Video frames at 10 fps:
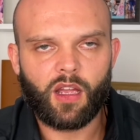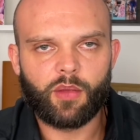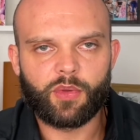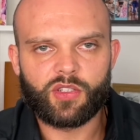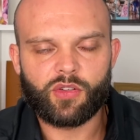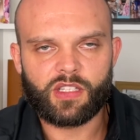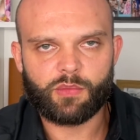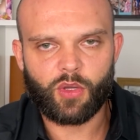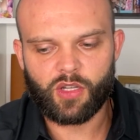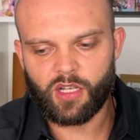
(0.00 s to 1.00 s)
I hope you enjoyed this
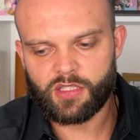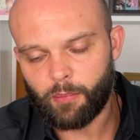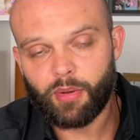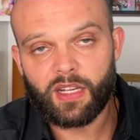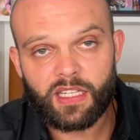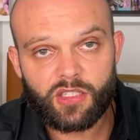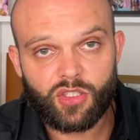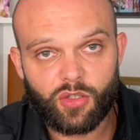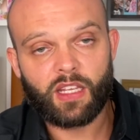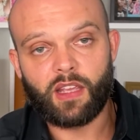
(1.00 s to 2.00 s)
podcast. Please
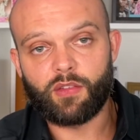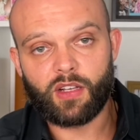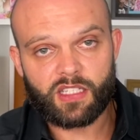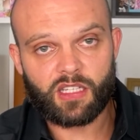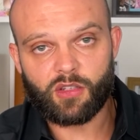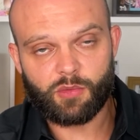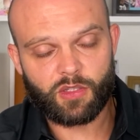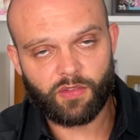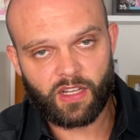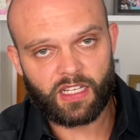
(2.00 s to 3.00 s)
do. If you're listening on
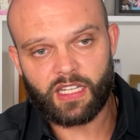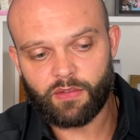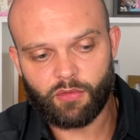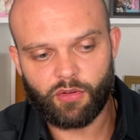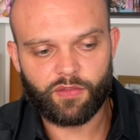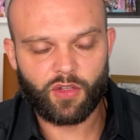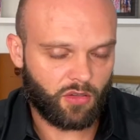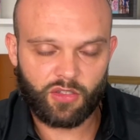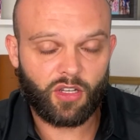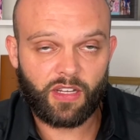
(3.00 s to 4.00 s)
Spotify, leave a
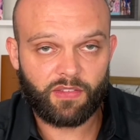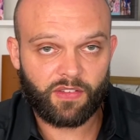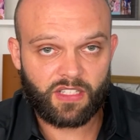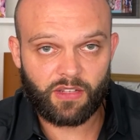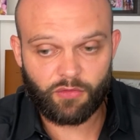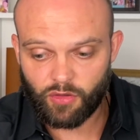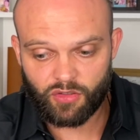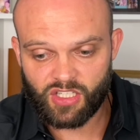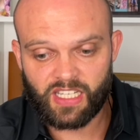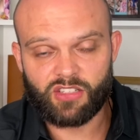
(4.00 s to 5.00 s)
review. You don't even have to leave a review.
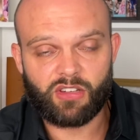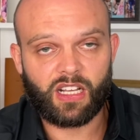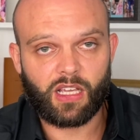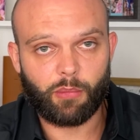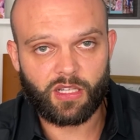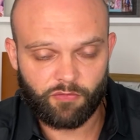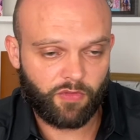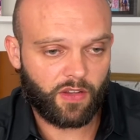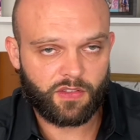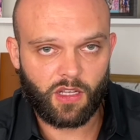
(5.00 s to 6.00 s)
You just literally click a button.
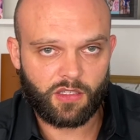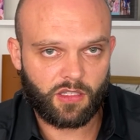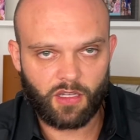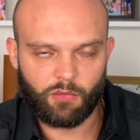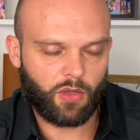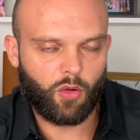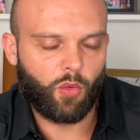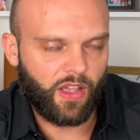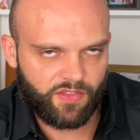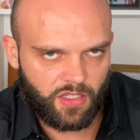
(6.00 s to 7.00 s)
5 stars or
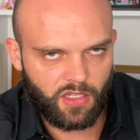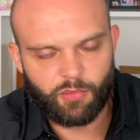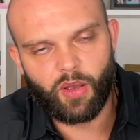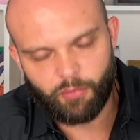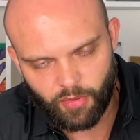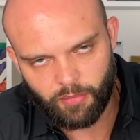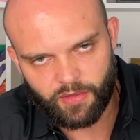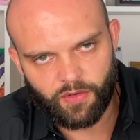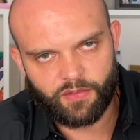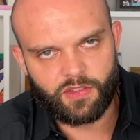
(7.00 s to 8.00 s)
whatever stars, but
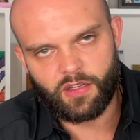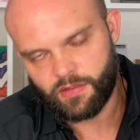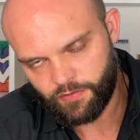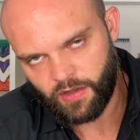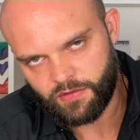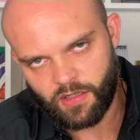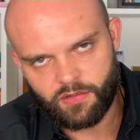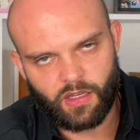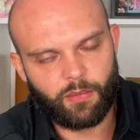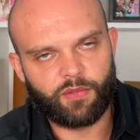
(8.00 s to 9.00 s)
probably 5 stars. 5
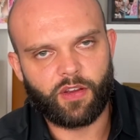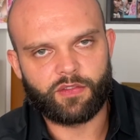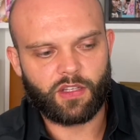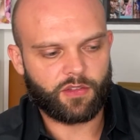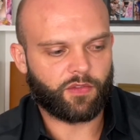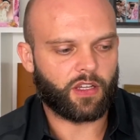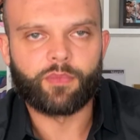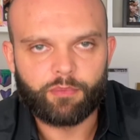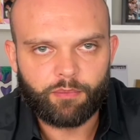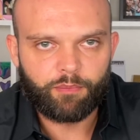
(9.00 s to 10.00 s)
stars. 5 stars. Fine.
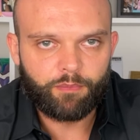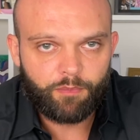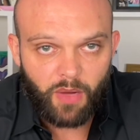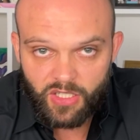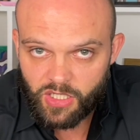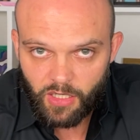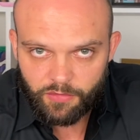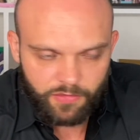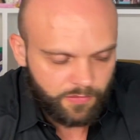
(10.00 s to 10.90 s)
Much love.